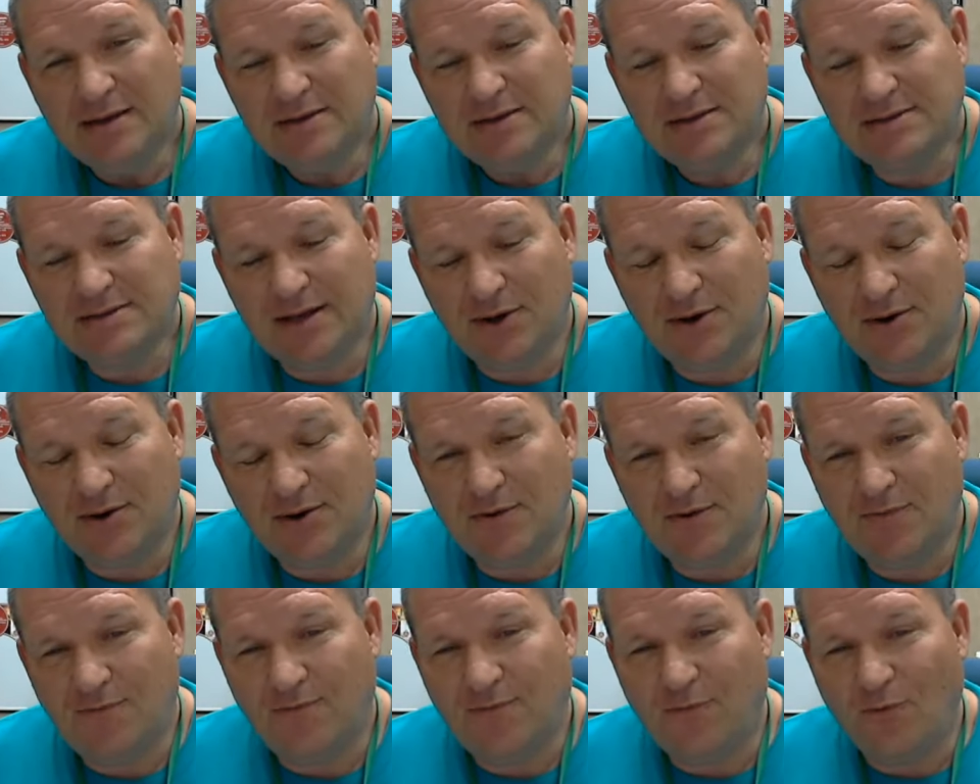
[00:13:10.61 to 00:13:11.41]

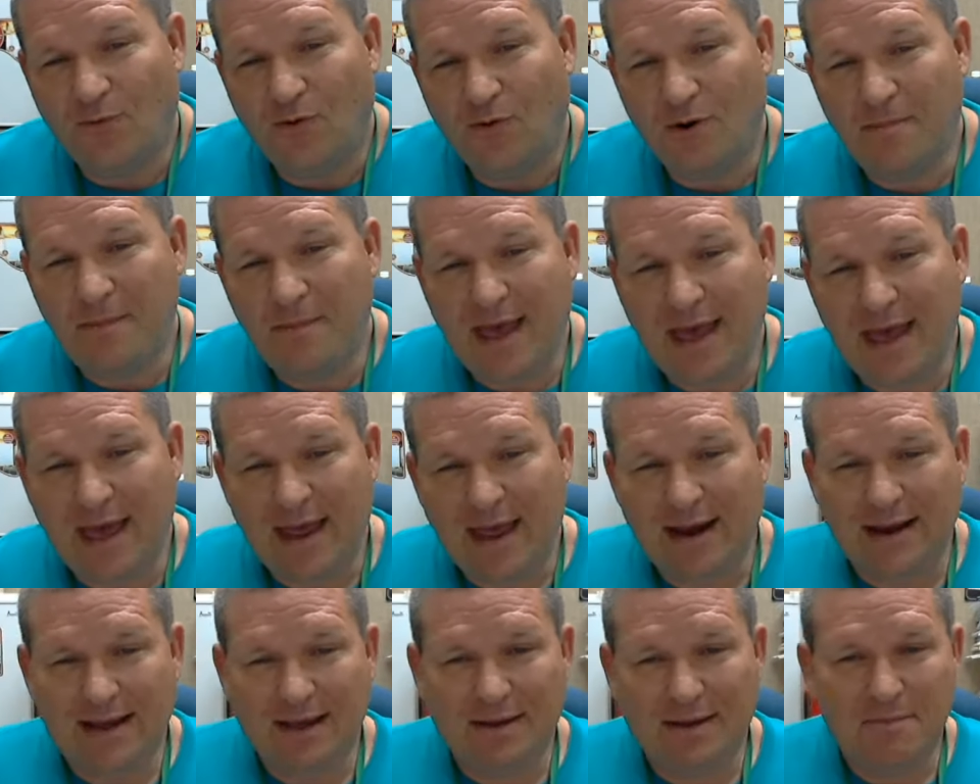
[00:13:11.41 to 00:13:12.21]
So
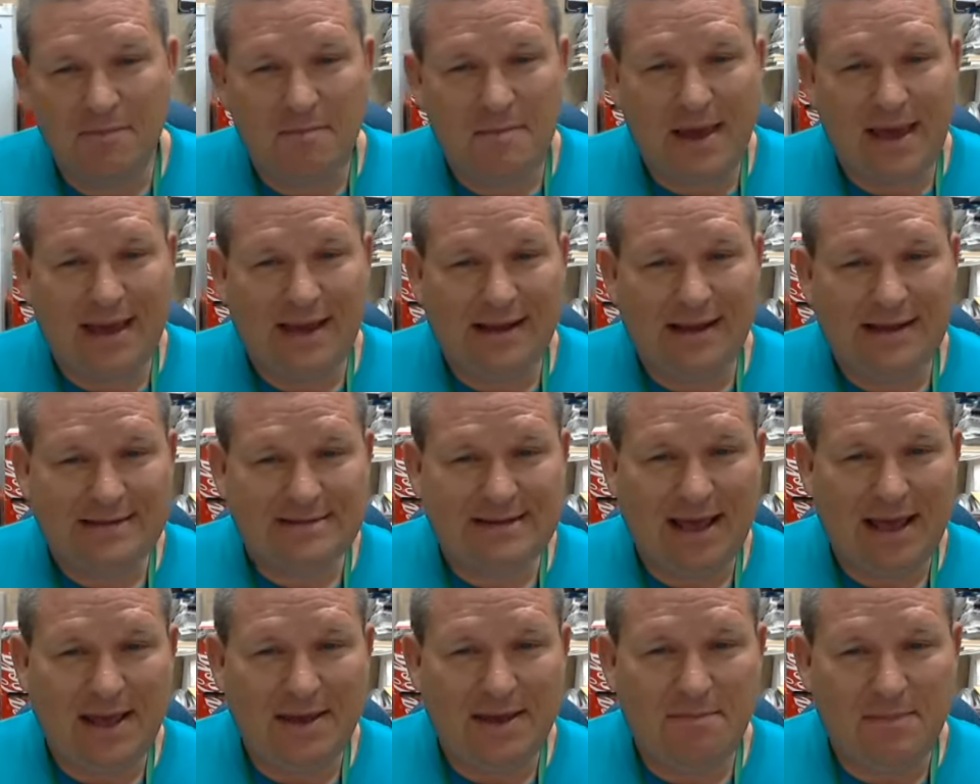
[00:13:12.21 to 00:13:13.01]
format
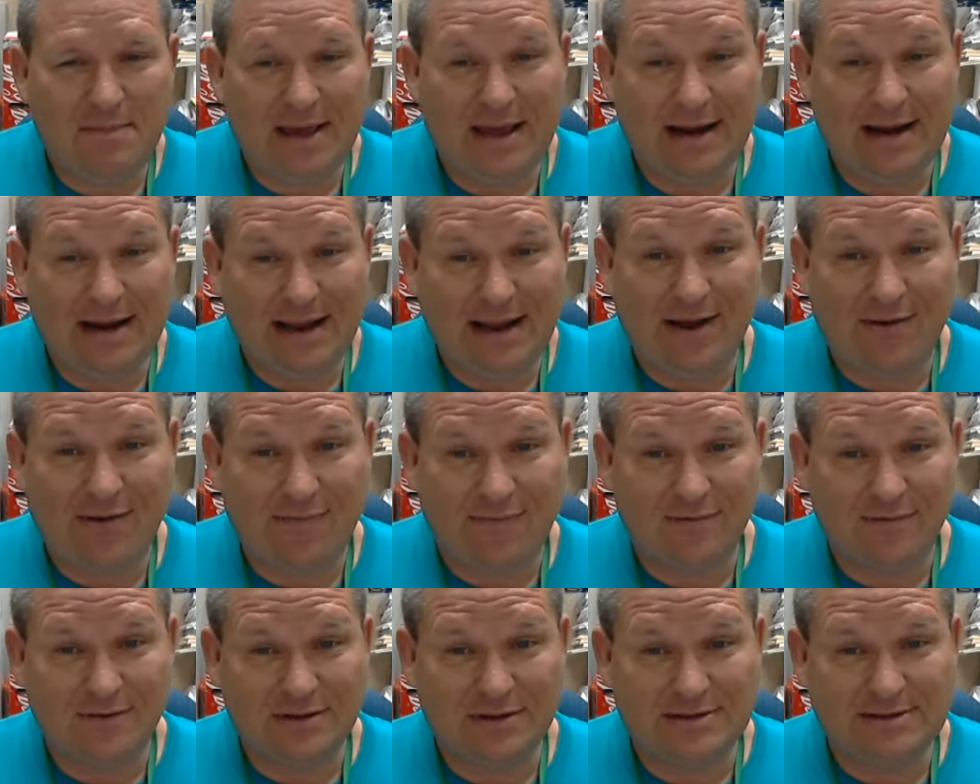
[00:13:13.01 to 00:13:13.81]
makes a big
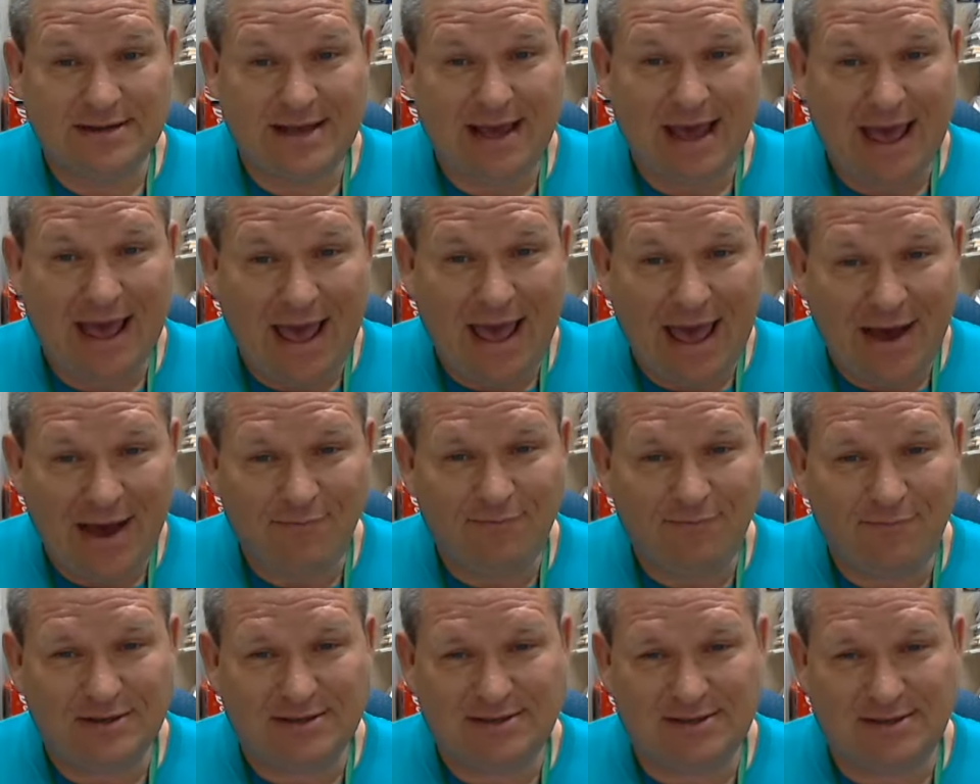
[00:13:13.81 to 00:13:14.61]
difference.
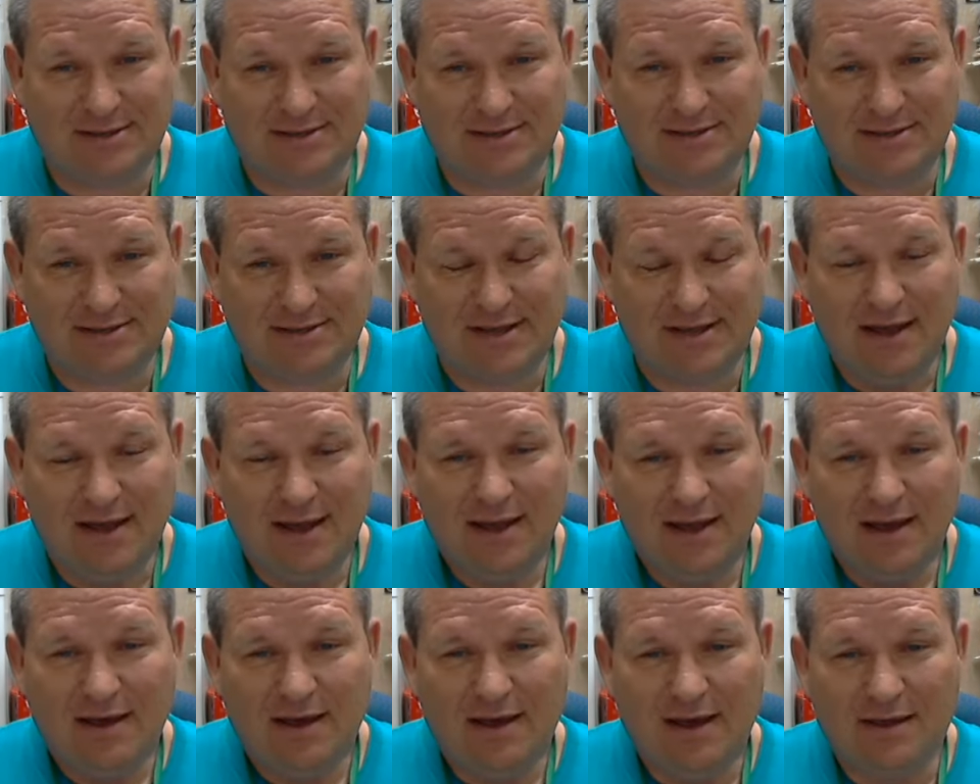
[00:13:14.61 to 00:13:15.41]
Emphasis,
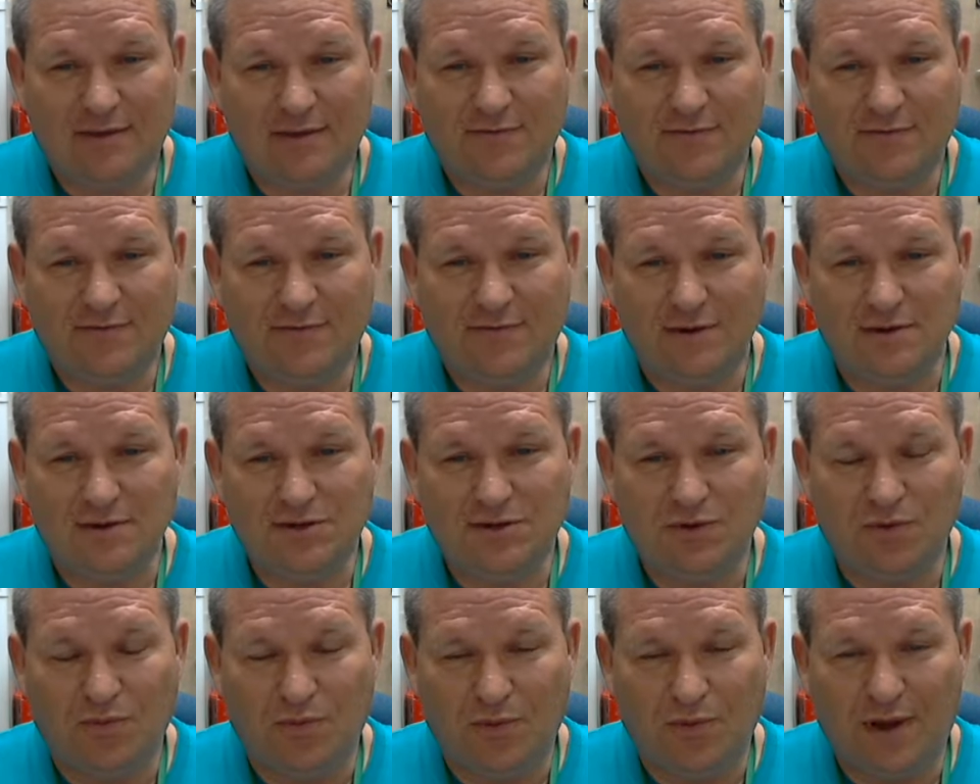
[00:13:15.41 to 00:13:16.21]
as far
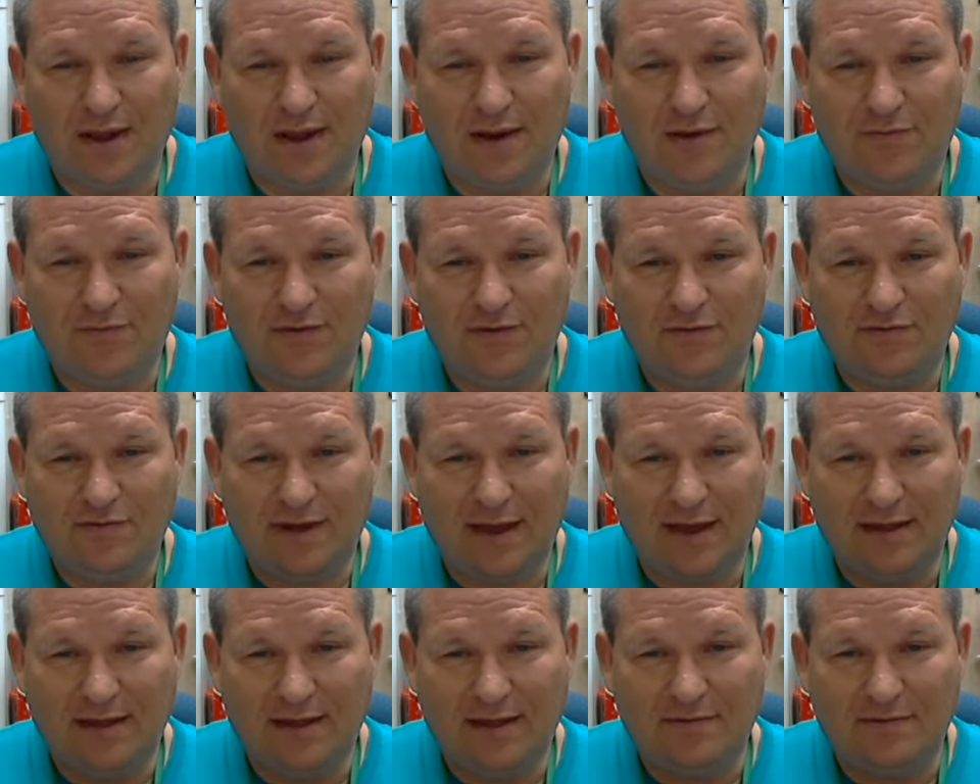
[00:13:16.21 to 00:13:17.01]
as you want, if you
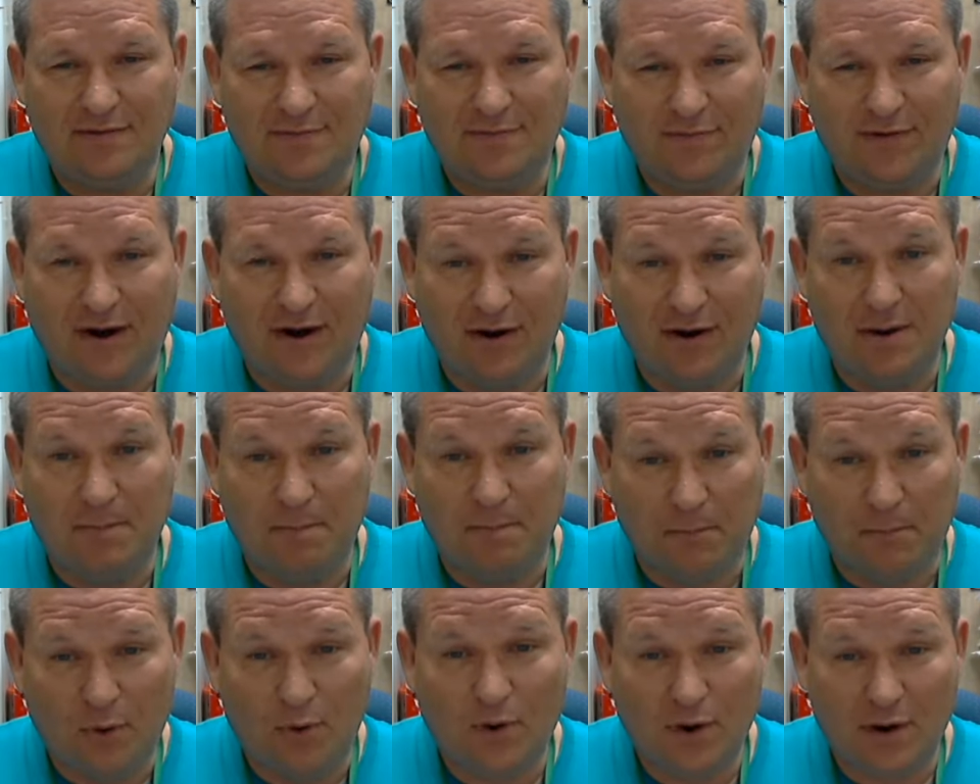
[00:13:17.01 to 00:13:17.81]
say this is very
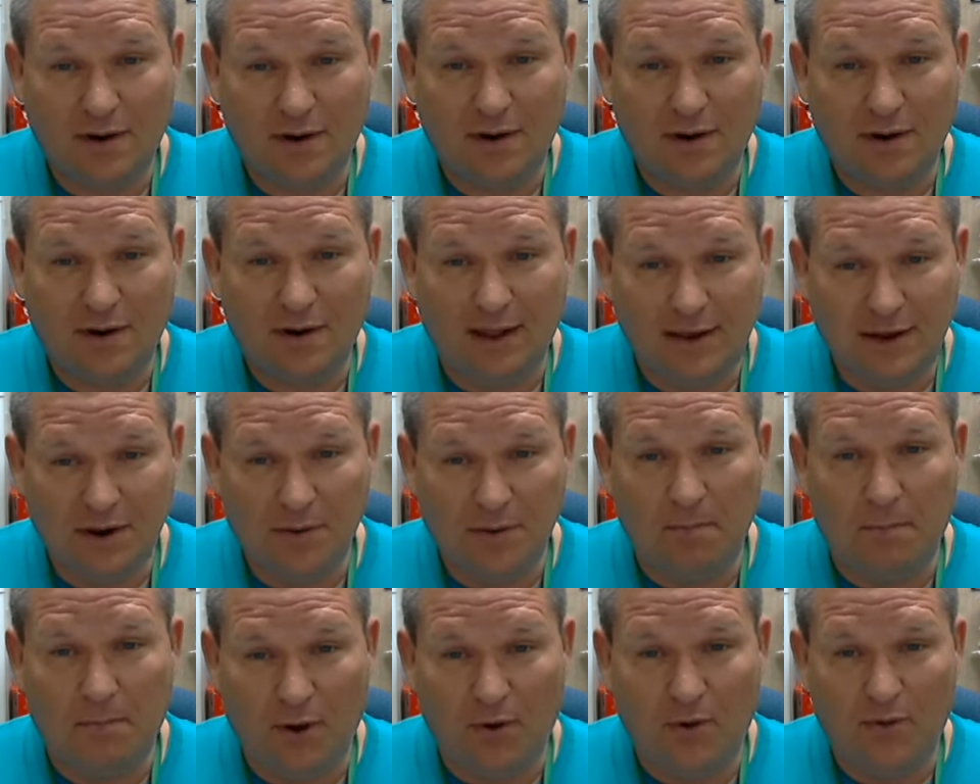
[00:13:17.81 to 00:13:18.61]
important and
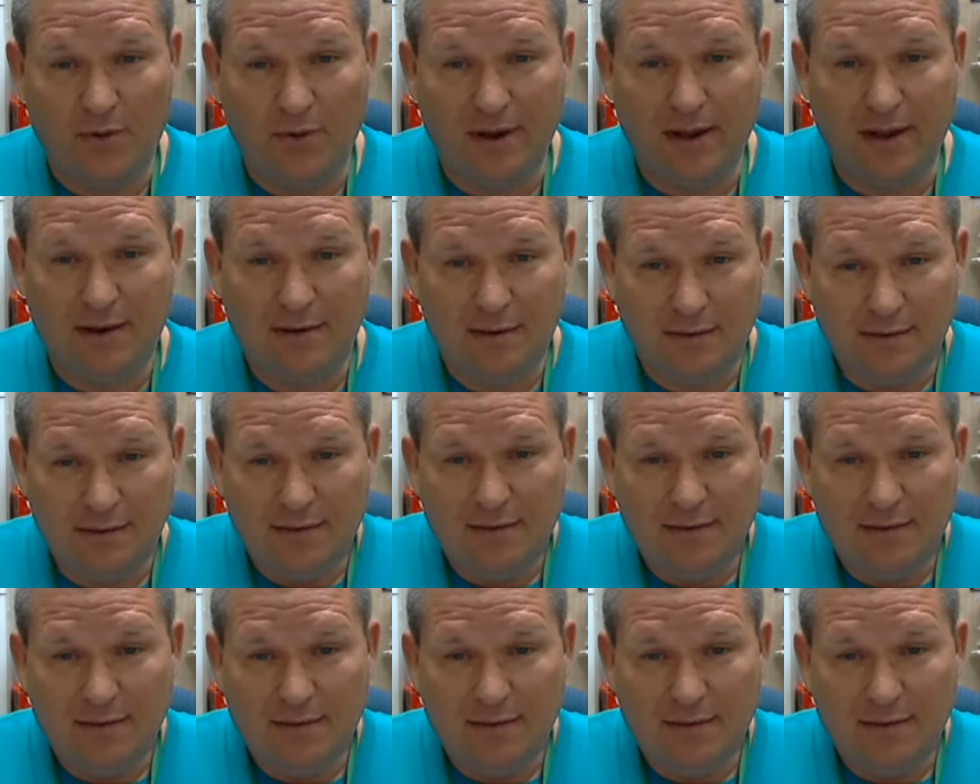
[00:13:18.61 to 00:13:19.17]
you bold it,